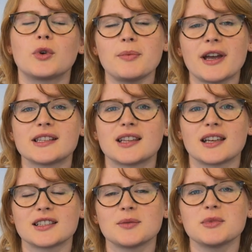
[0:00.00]
We base the
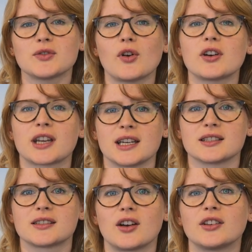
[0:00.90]
estimates for our
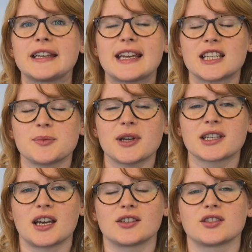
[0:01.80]
kits on the
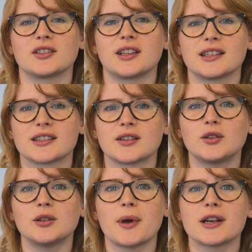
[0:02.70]
expectation that the
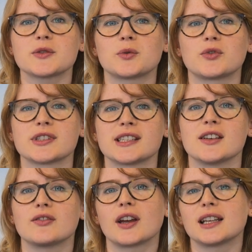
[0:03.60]
solar panels will
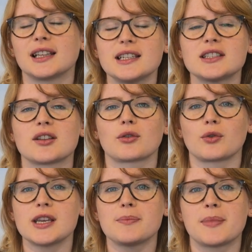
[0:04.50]
receive at least
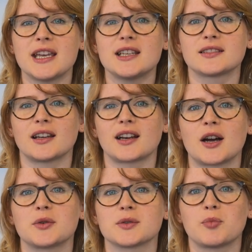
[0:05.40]
three peak sun
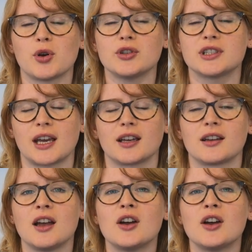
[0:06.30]
hours per day